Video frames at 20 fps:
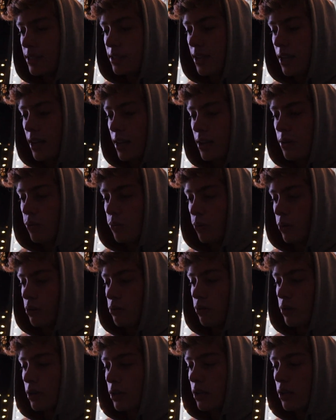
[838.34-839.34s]
said, we
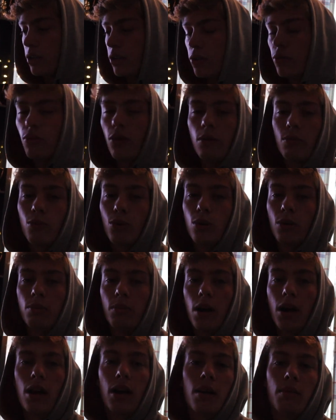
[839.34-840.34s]
were gonna do one more
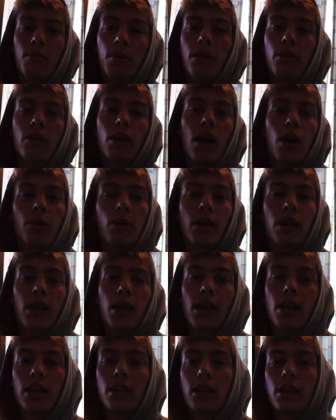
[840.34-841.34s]
mod, but now we
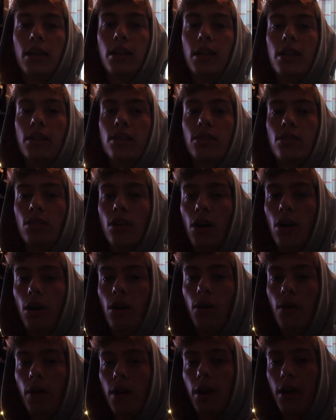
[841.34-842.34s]
can't.
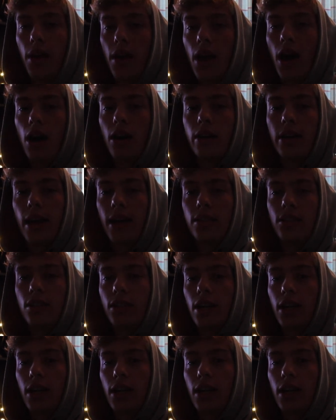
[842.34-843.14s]
So I'll catch you